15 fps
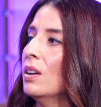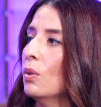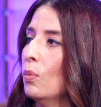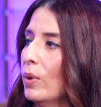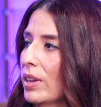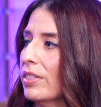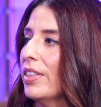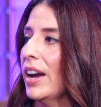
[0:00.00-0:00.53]

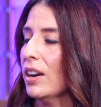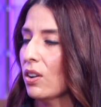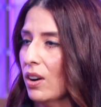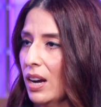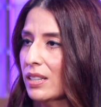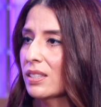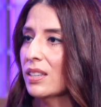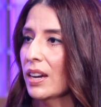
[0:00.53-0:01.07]
with that
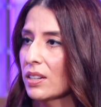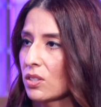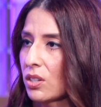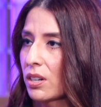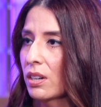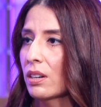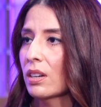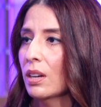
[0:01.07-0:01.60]

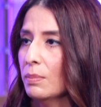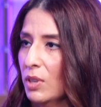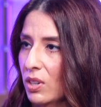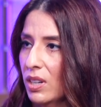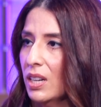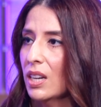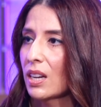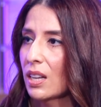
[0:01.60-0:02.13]
cross-sector
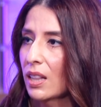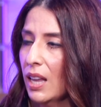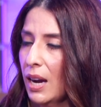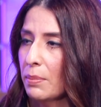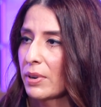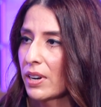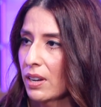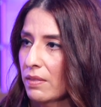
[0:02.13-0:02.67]
community
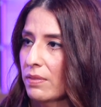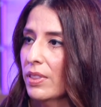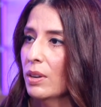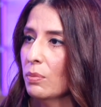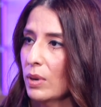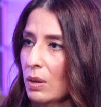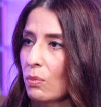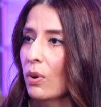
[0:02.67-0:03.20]
collaborative that
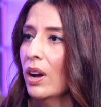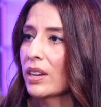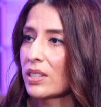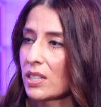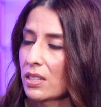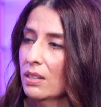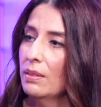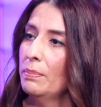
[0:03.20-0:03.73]
we want
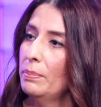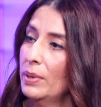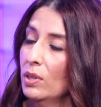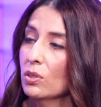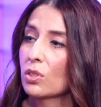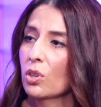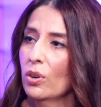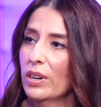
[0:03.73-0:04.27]
to
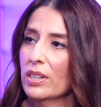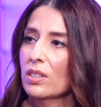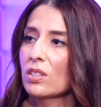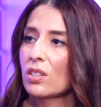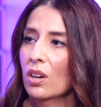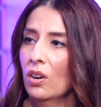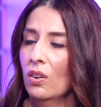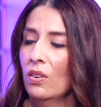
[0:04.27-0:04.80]
build towards.
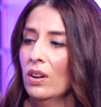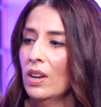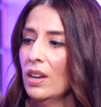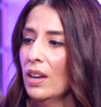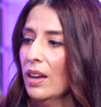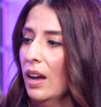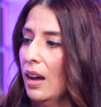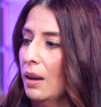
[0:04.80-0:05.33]
So
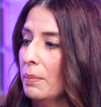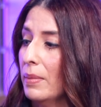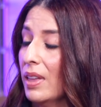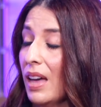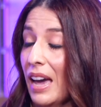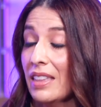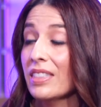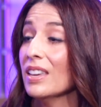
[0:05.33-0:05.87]

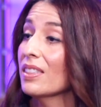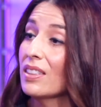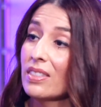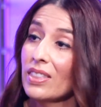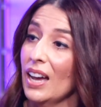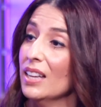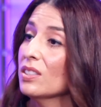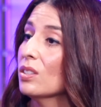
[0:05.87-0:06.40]
I think that
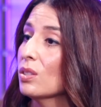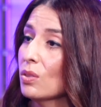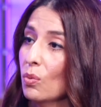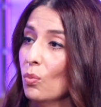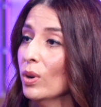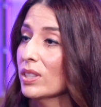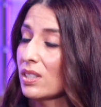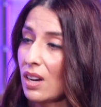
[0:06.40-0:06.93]
that's
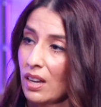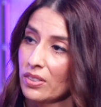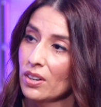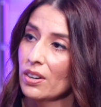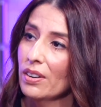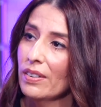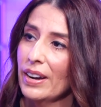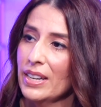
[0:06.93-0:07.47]
what's on the
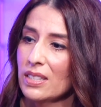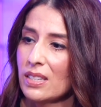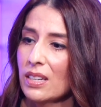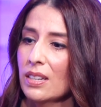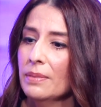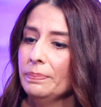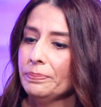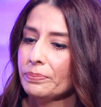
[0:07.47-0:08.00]

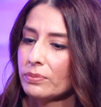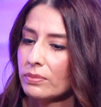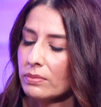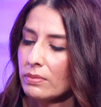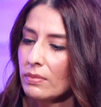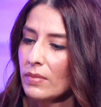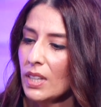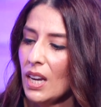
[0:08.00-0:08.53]
horizon.
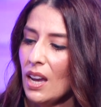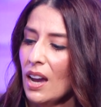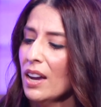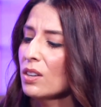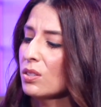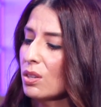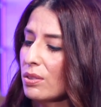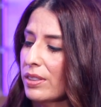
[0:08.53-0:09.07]
I
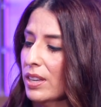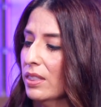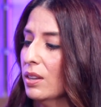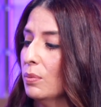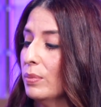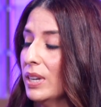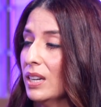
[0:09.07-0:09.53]
also think that we